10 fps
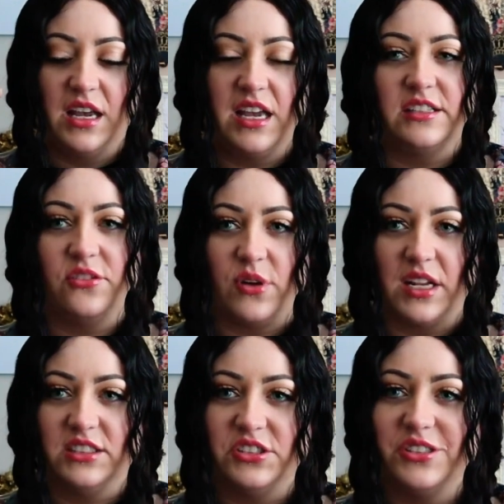and
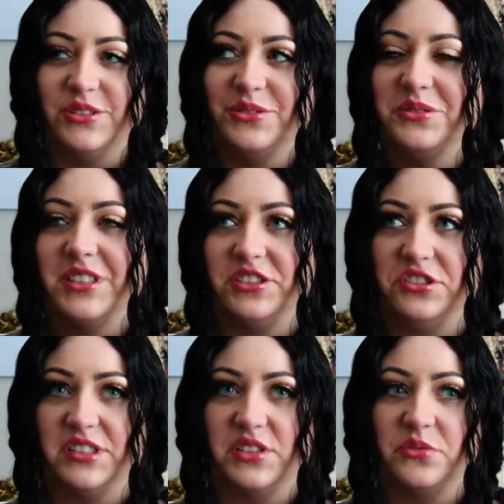gratitude and
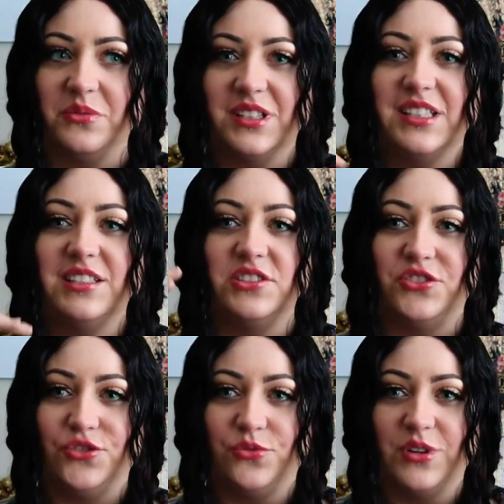just really
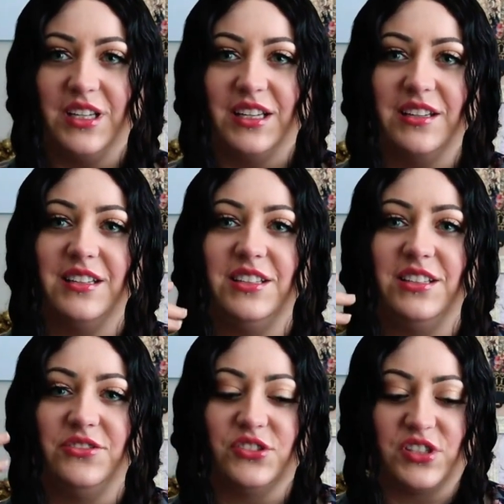enjoying
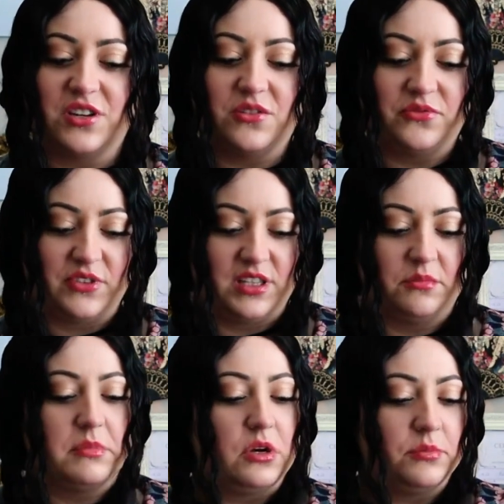yourself in
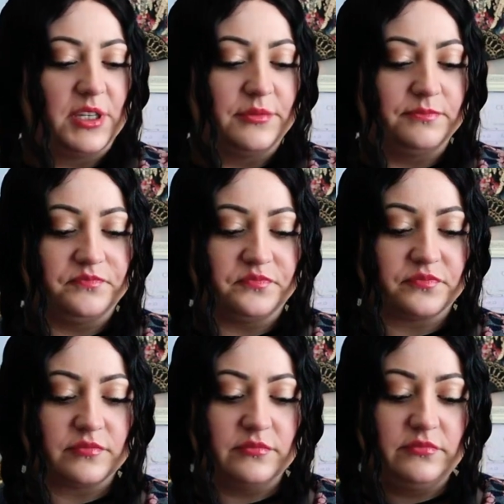the moment,
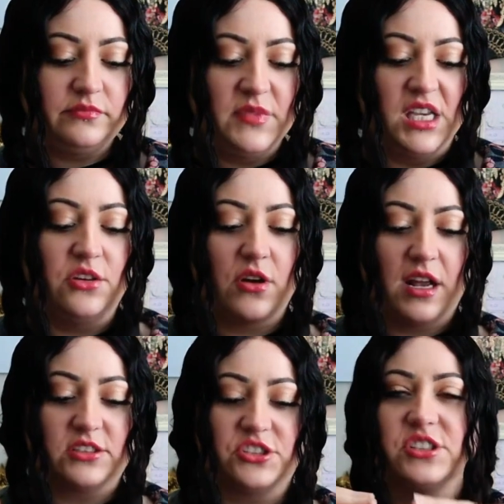you're
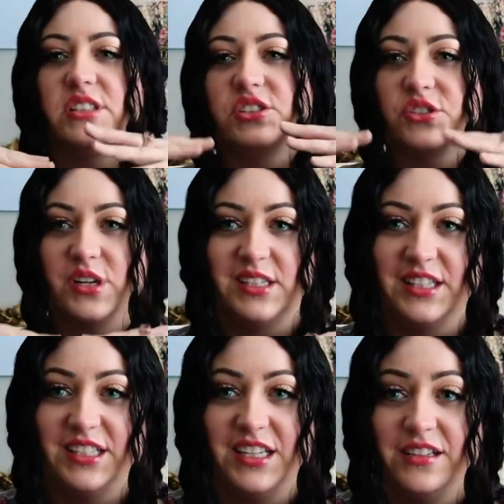actually
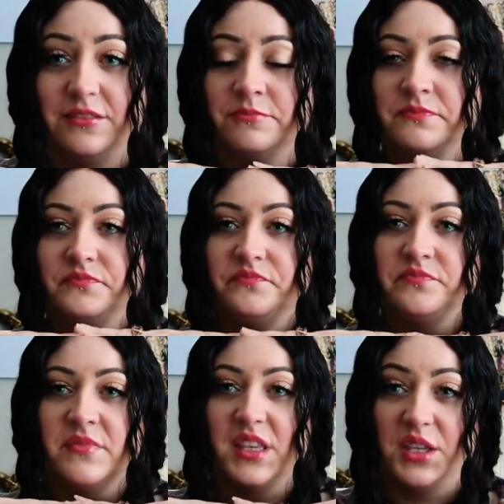strengthening
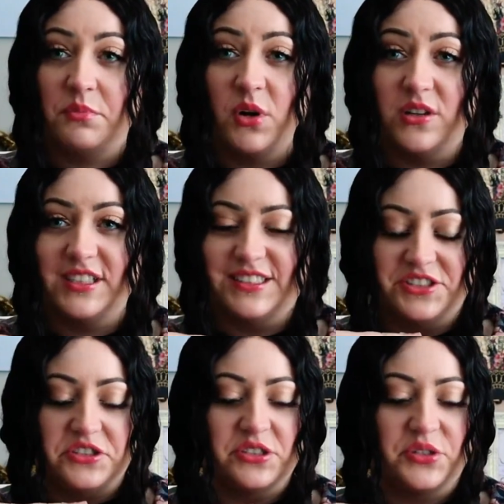the
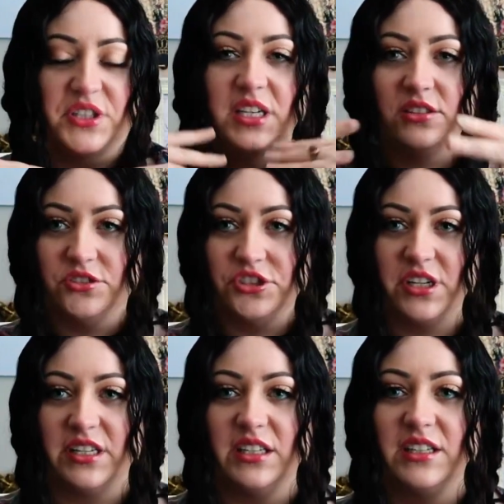bond, you know, the
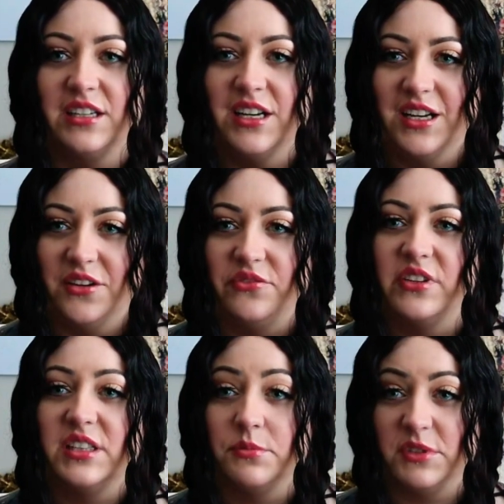energetic
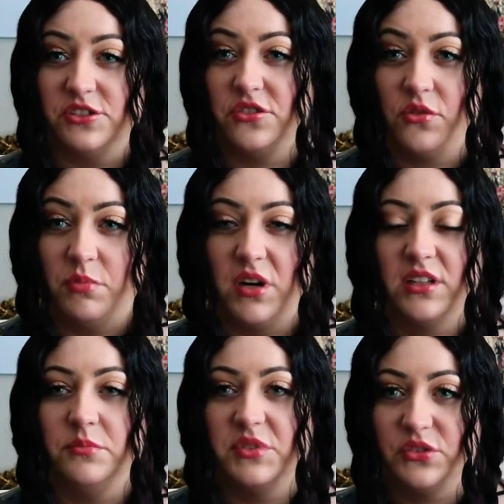fifth dimensional
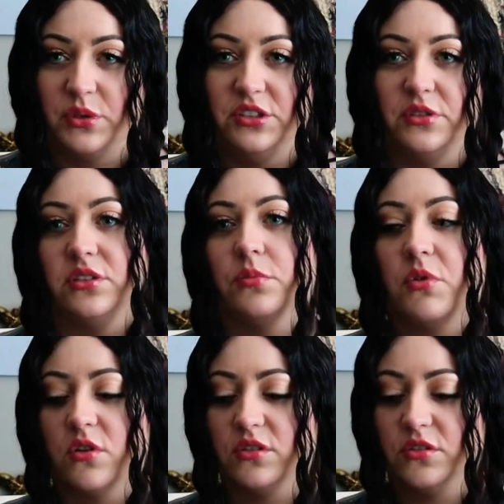bond between you and your
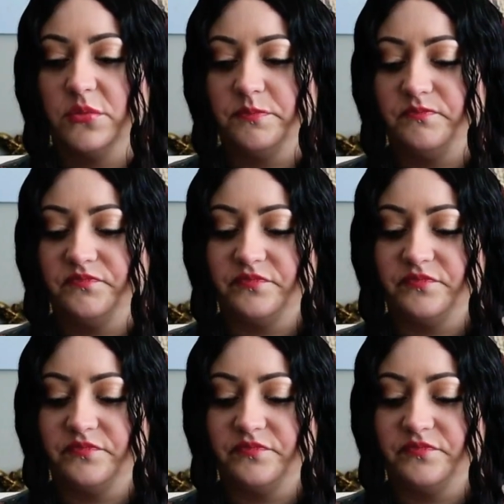partner.